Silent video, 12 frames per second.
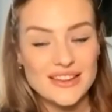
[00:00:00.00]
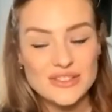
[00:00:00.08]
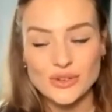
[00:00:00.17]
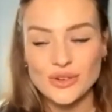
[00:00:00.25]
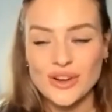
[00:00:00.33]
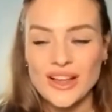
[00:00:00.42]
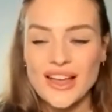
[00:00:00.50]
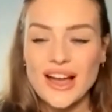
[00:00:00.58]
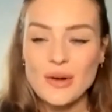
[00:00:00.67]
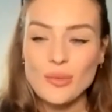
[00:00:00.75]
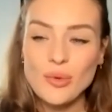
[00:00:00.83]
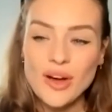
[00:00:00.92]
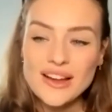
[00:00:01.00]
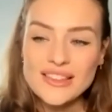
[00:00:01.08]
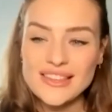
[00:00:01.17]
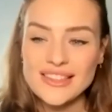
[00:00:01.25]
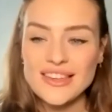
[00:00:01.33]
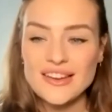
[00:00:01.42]
So what I
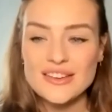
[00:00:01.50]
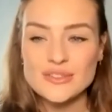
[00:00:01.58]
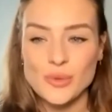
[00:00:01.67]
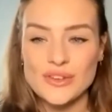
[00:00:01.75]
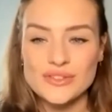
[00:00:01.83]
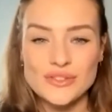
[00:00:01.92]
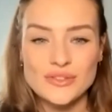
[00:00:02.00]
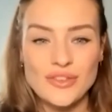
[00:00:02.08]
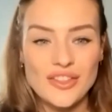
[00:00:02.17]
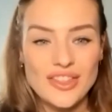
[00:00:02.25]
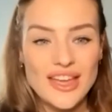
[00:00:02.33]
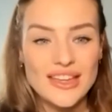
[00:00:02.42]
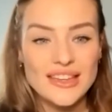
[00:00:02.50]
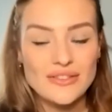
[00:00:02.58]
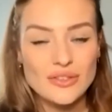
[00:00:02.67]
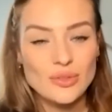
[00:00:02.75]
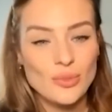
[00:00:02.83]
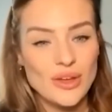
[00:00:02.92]
think there is wonderful that
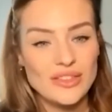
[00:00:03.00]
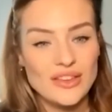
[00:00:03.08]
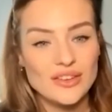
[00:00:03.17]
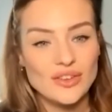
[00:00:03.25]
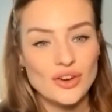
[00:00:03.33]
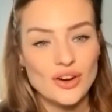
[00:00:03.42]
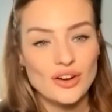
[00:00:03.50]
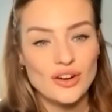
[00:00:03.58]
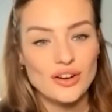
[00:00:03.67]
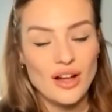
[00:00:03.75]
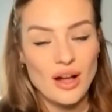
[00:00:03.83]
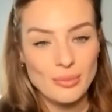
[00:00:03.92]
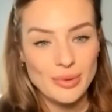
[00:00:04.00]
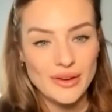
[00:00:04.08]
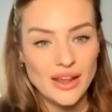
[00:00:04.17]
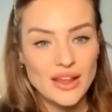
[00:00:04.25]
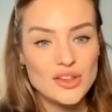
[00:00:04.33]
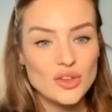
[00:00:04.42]
even within your
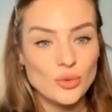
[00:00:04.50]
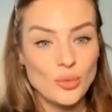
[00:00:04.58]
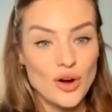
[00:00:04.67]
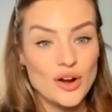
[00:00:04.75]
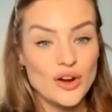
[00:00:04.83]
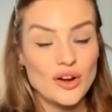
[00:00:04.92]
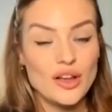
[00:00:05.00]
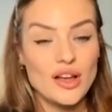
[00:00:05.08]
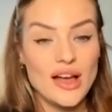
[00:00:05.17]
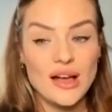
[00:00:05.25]
company, you were